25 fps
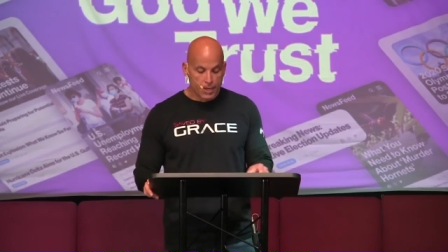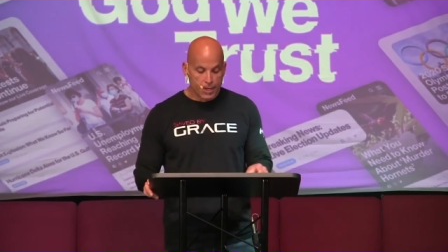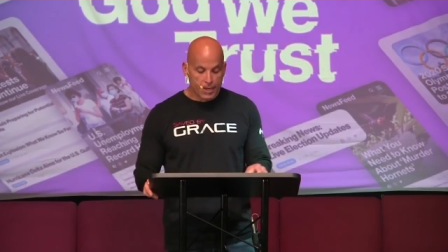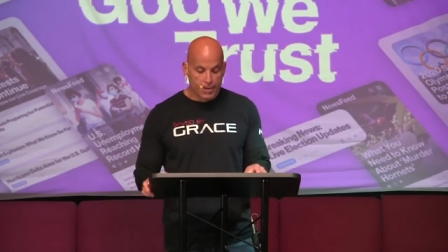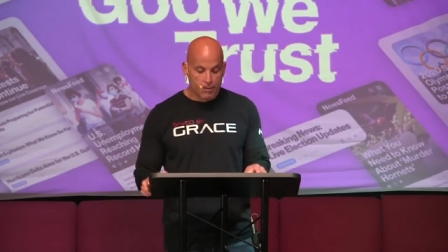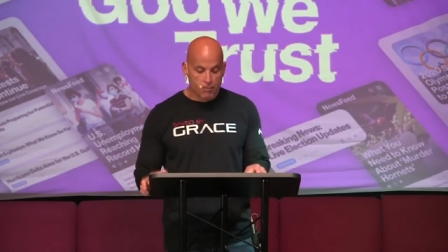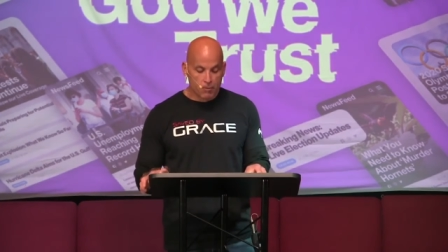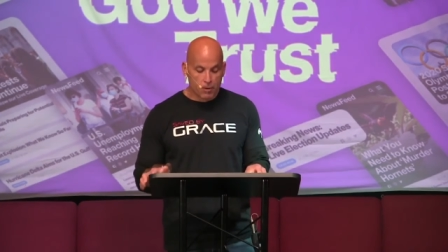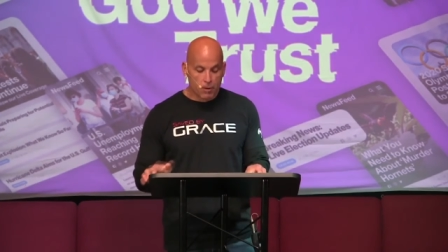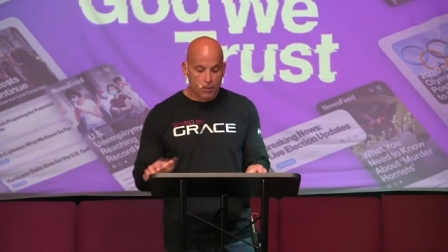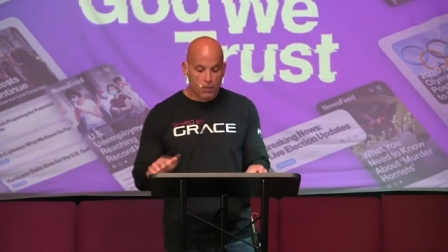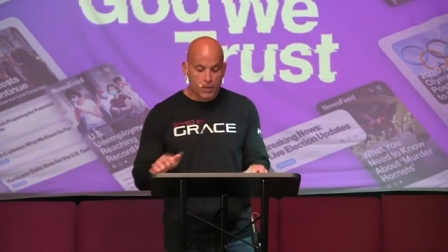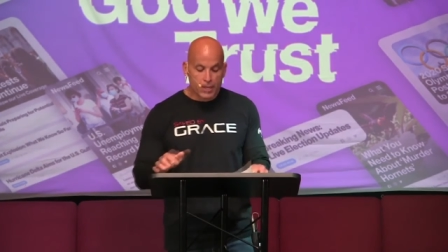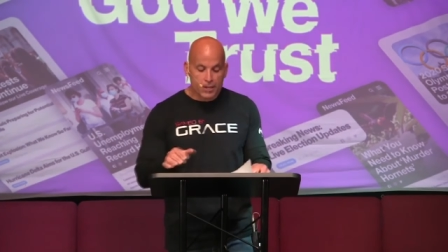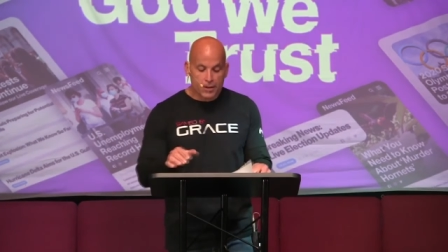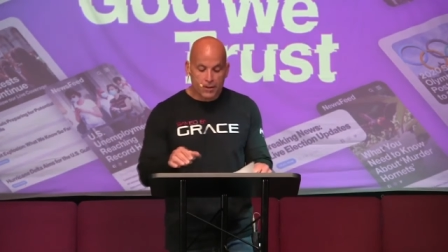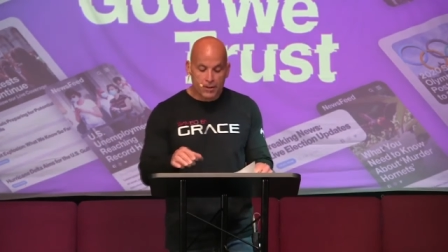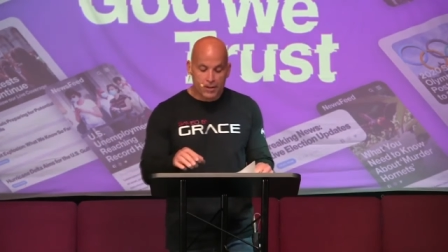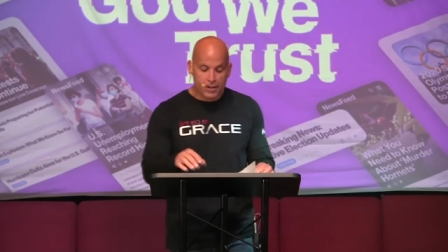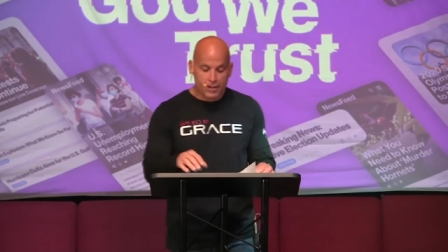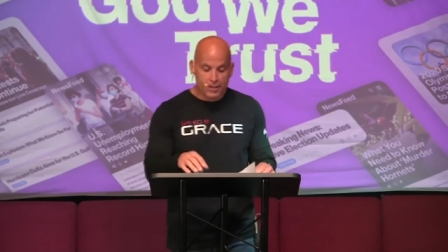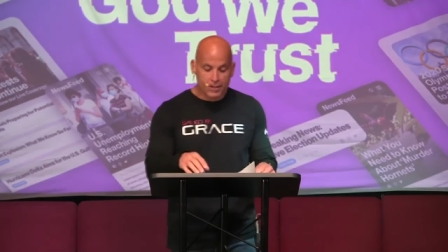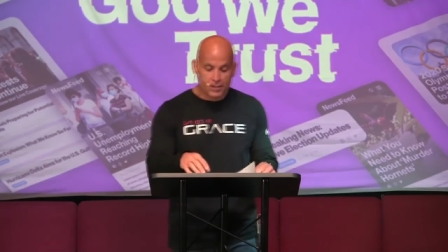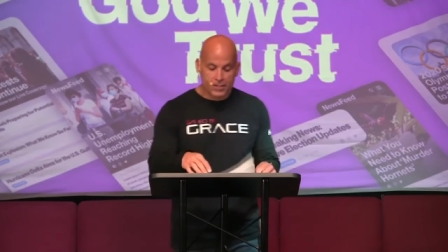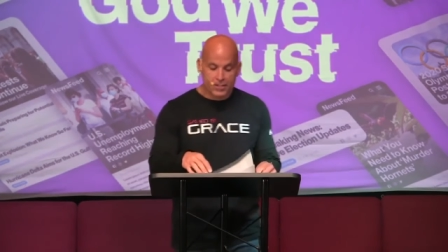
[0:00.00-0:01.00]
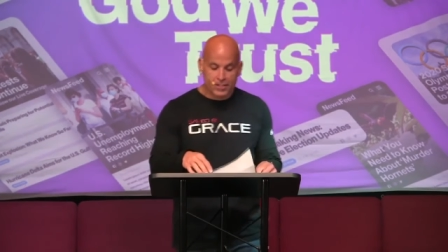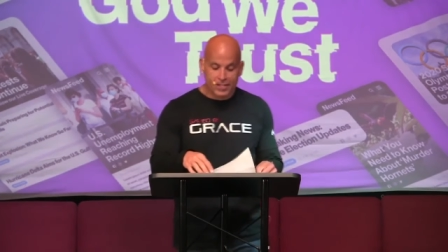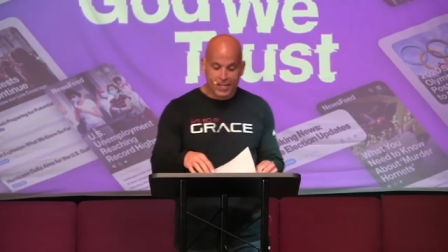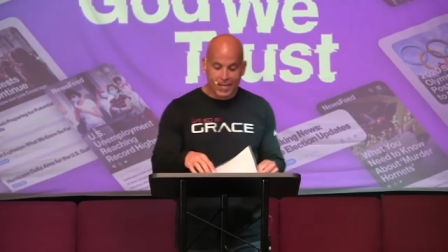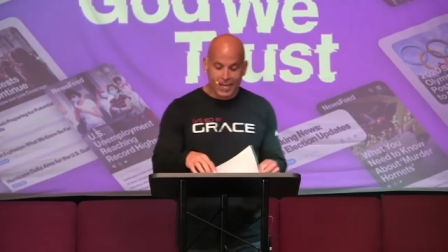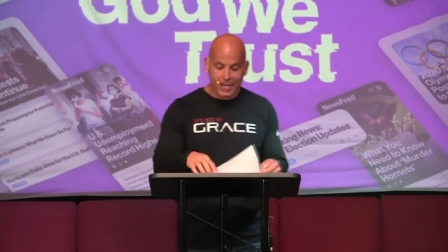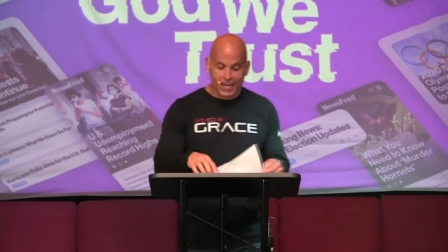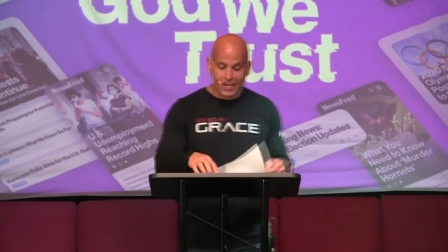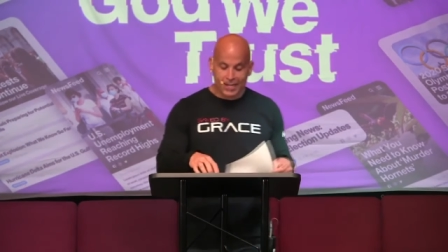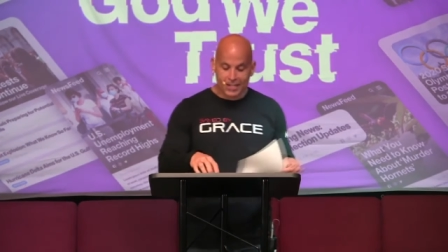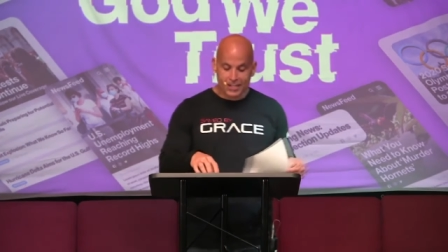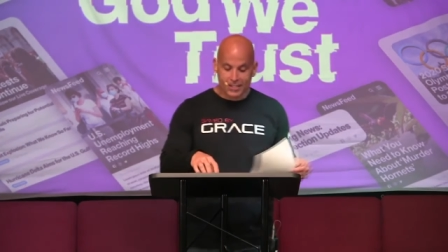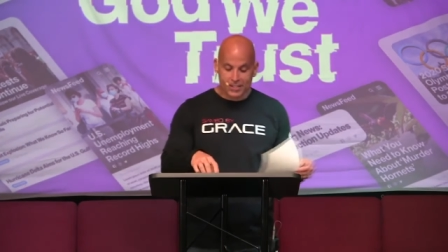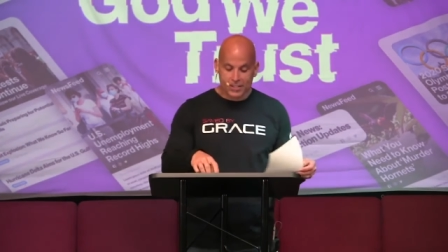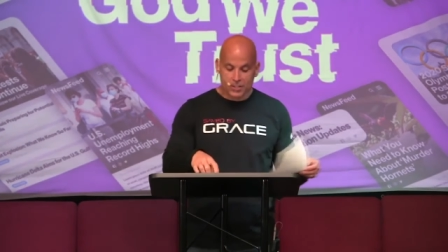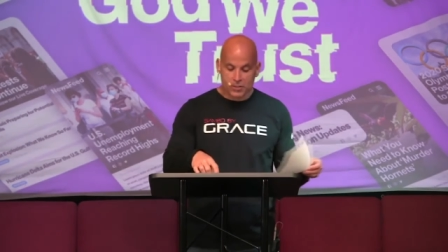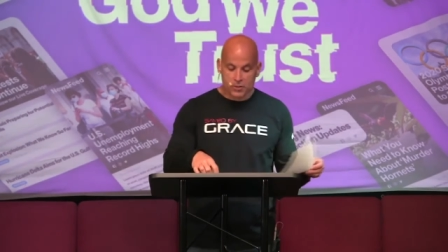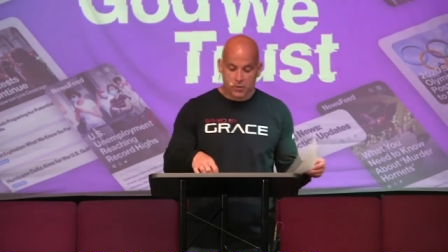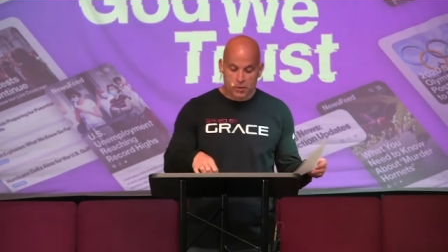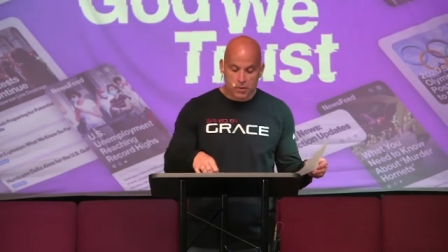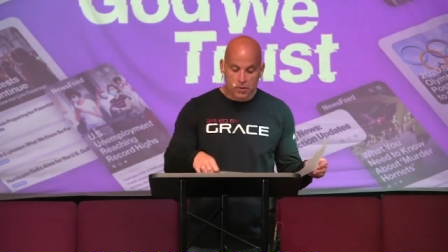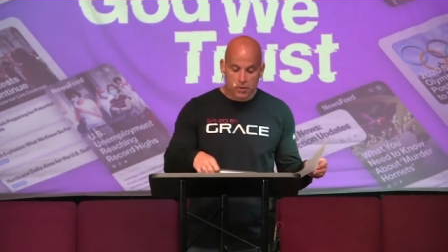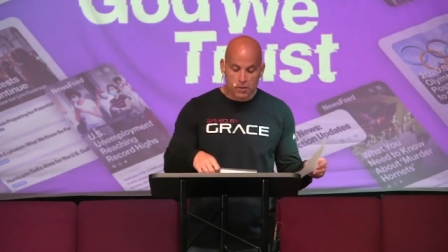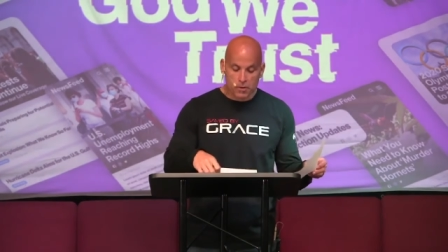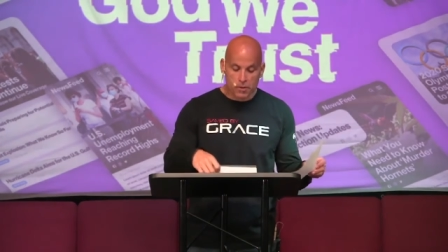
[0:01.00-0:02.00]
And what we don't understand is
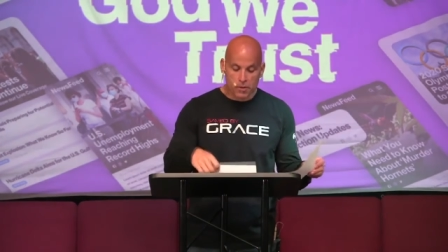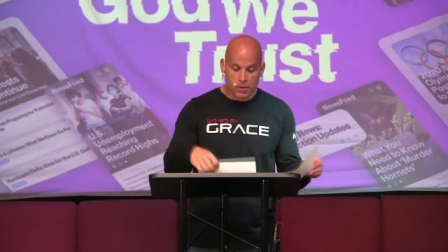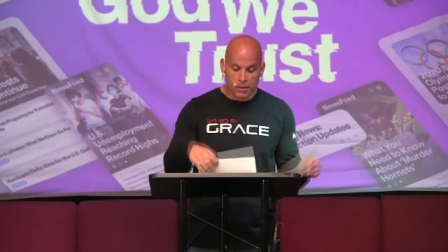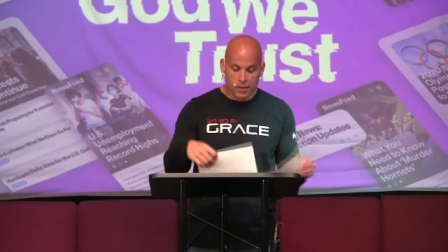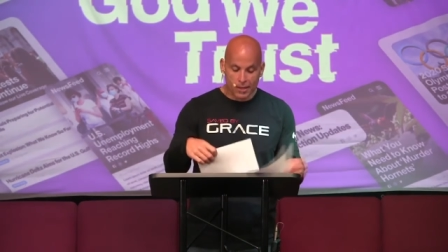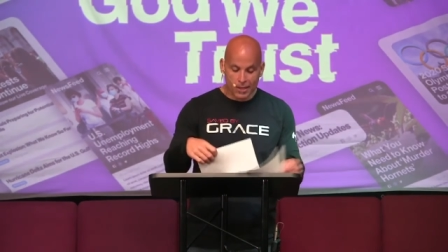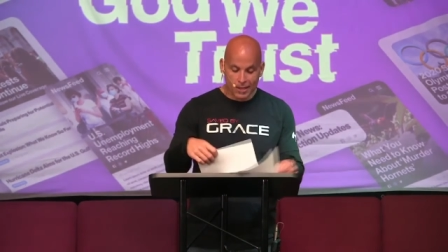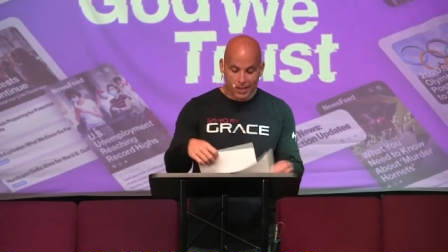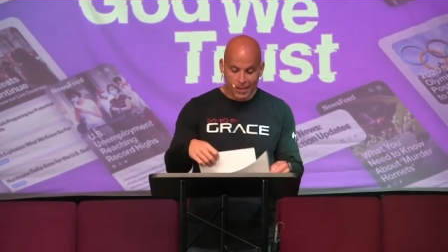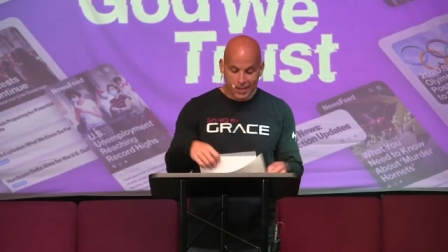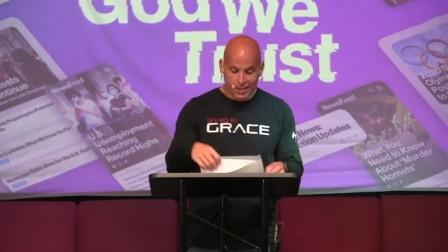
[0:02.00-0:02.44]
truth.